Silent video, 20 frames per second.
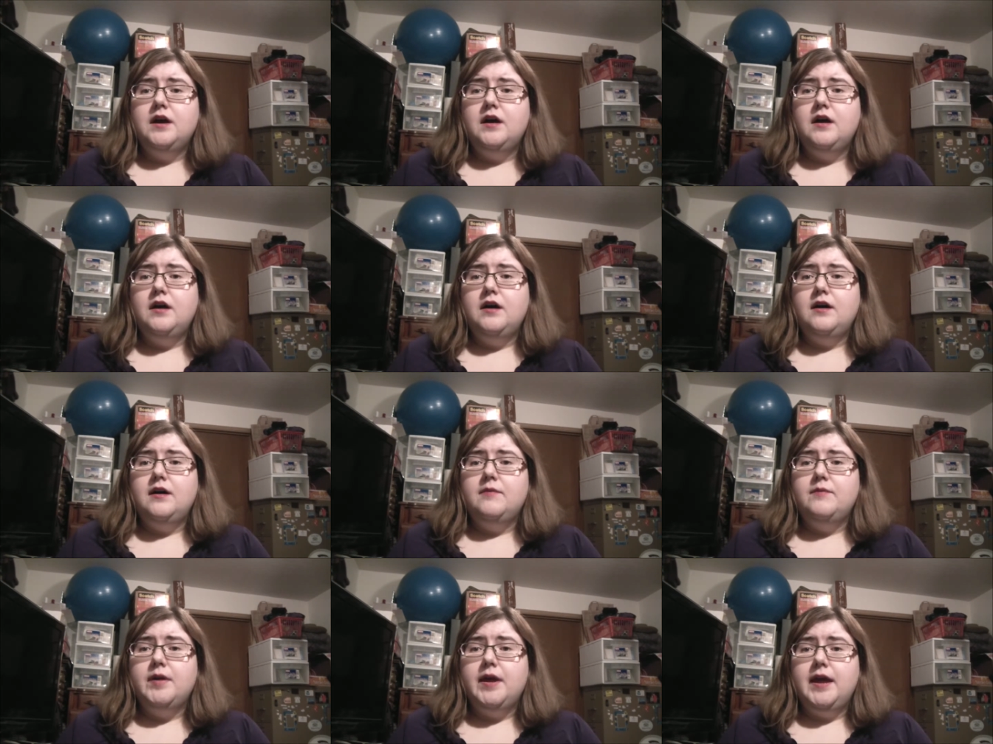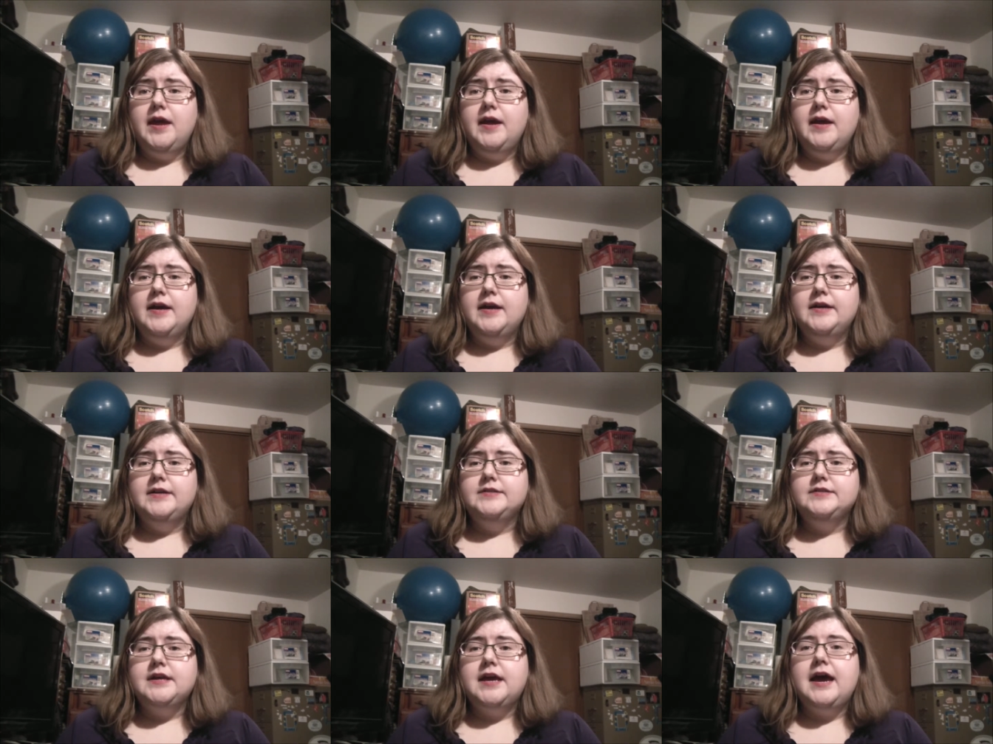Um,
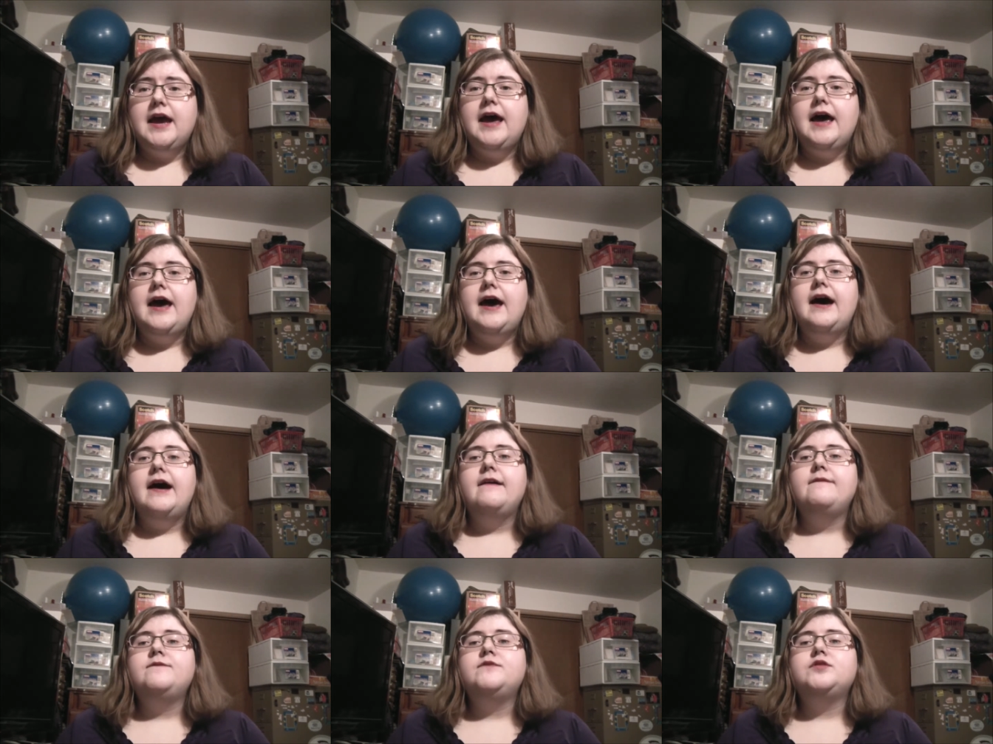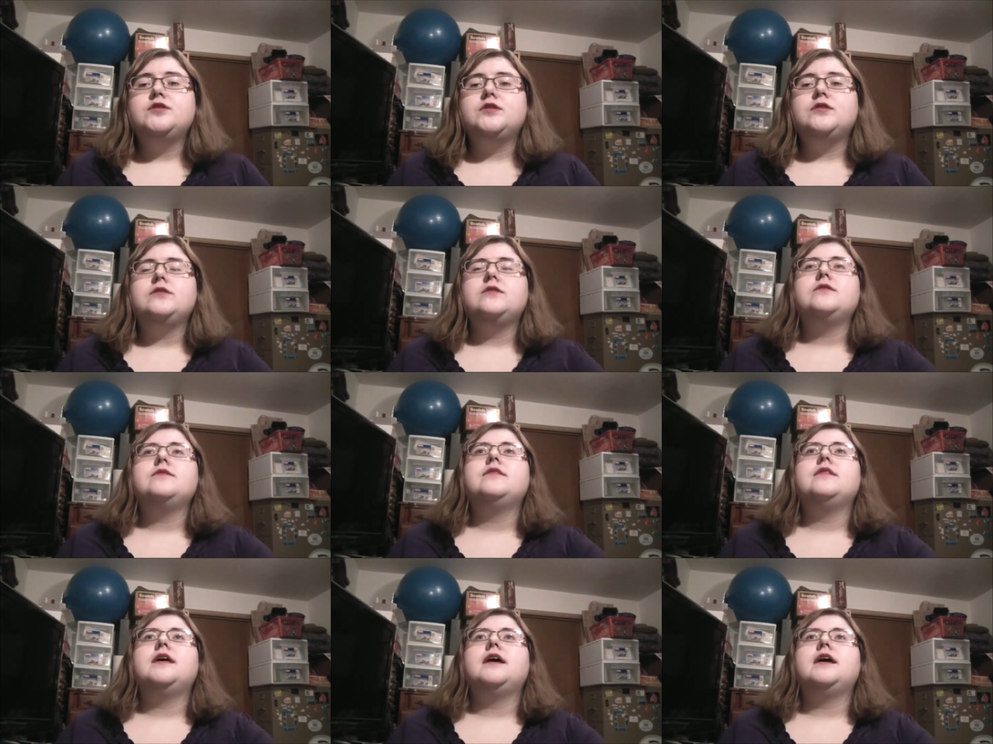and after